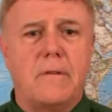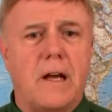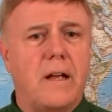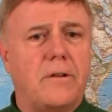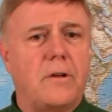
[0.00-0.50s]

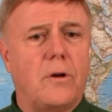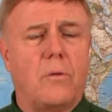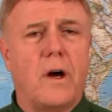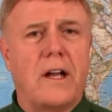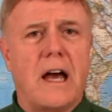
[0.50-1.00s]
And you're
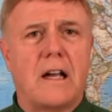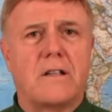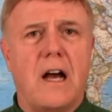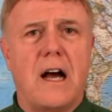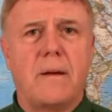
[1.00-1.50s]
running out of
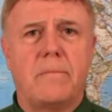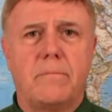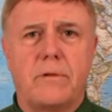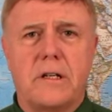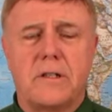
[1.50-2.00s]
time,
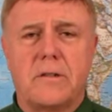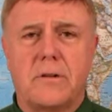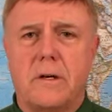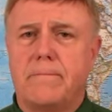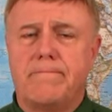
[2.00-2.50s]
President
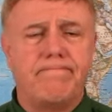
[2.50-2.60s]
Trump.